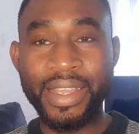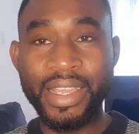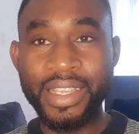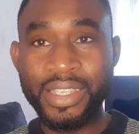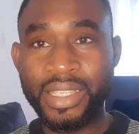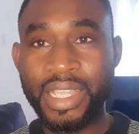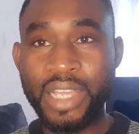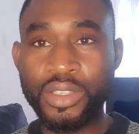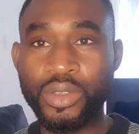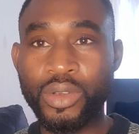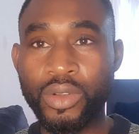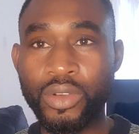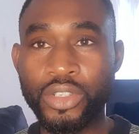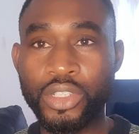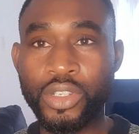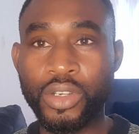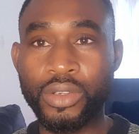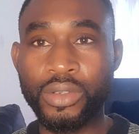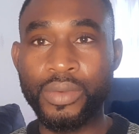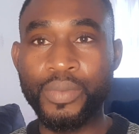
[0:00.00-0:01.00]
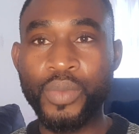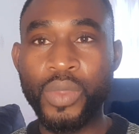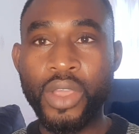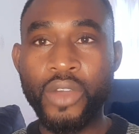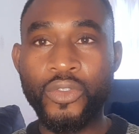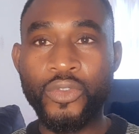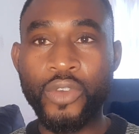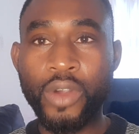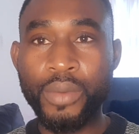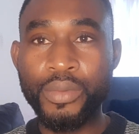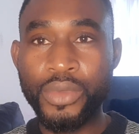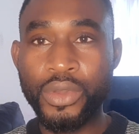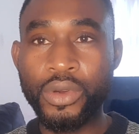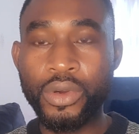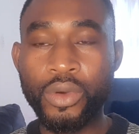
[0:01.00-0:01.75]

instant solution from you,